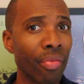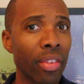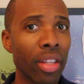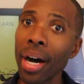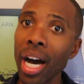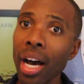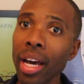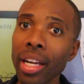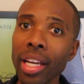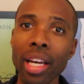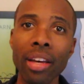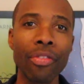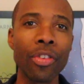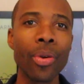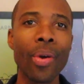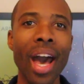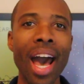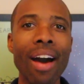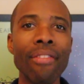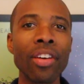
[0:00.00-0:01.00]
But if
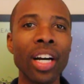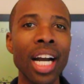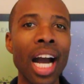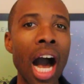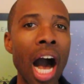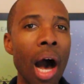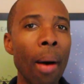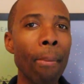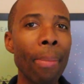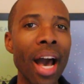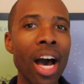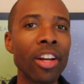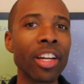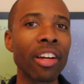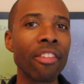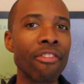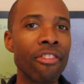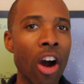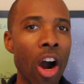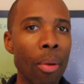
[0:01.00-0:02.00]
you have a
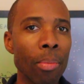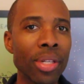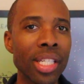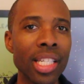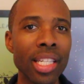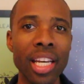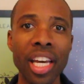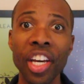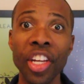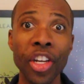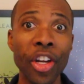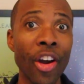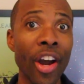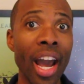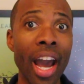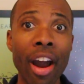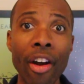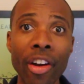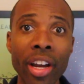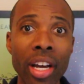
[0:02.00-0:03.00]
compounding pharmacy in your
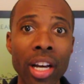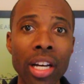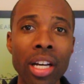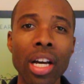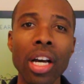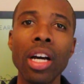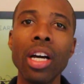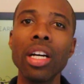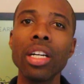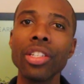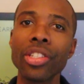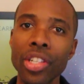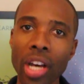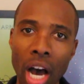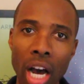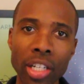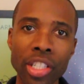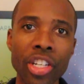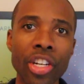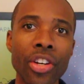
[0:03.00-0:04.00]
area,
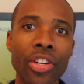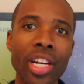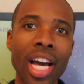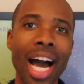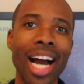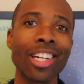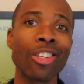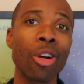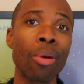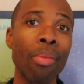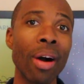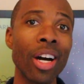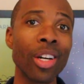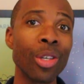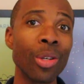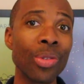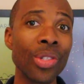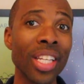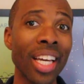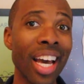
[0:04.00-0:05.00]
talk to your doctor about
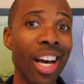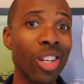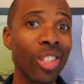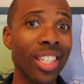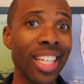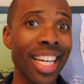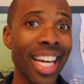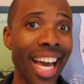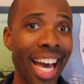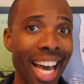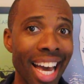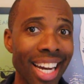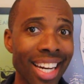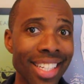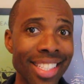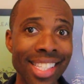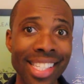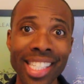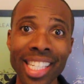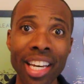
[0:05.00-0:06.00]
using LDN
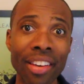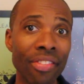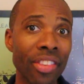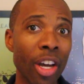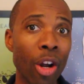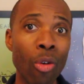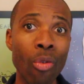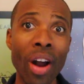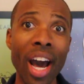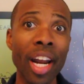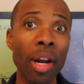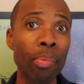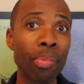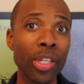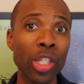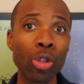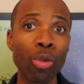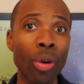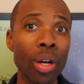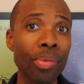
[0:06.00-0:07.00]
and see if they'll write a
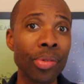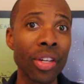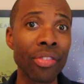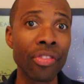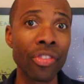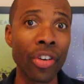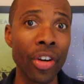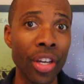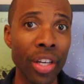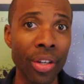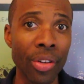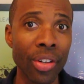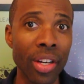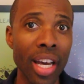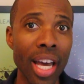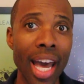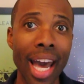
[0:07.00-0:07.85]
prescription for you.